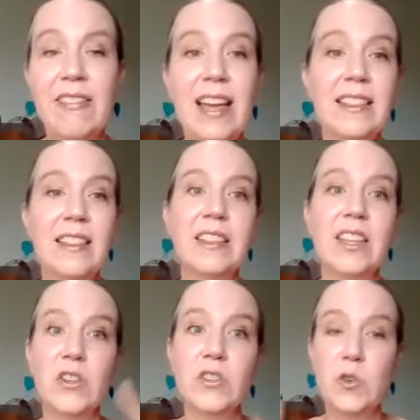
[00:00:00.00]
I like that
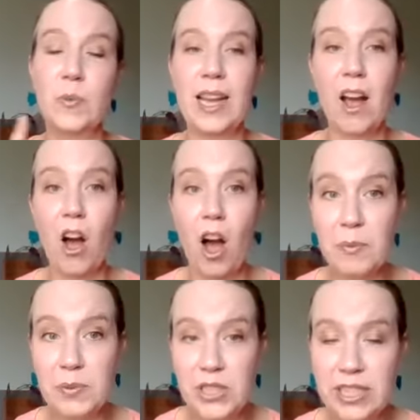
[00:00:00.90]
there are so many
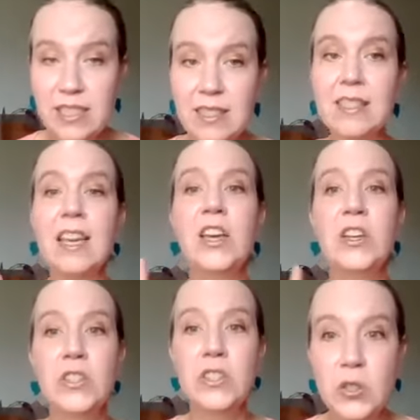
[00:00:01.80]
options
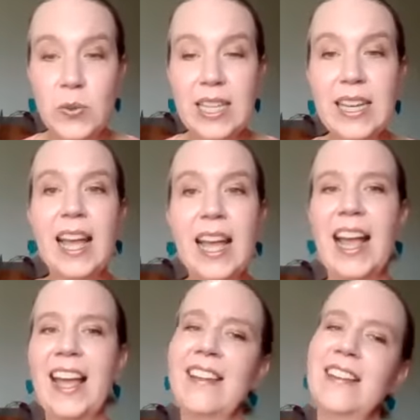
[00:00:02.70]
to it,
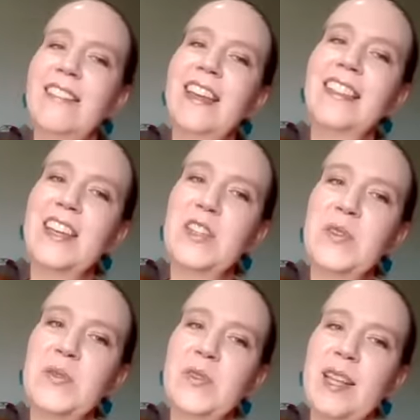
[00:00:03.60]
and I like that
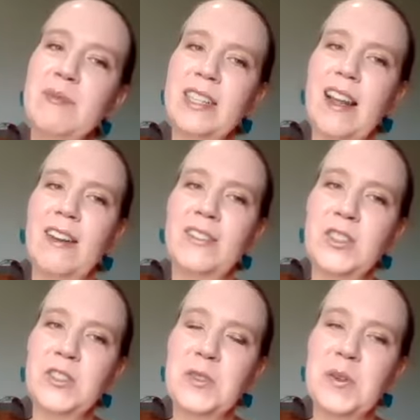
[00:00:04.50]
you've named it
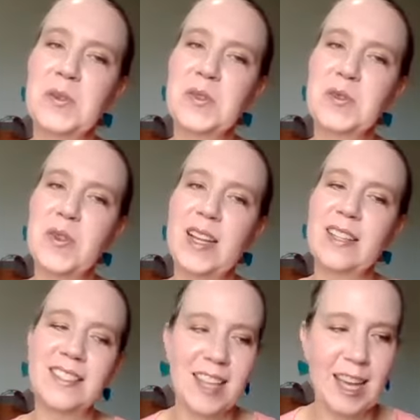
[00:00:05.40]
after two of your friends.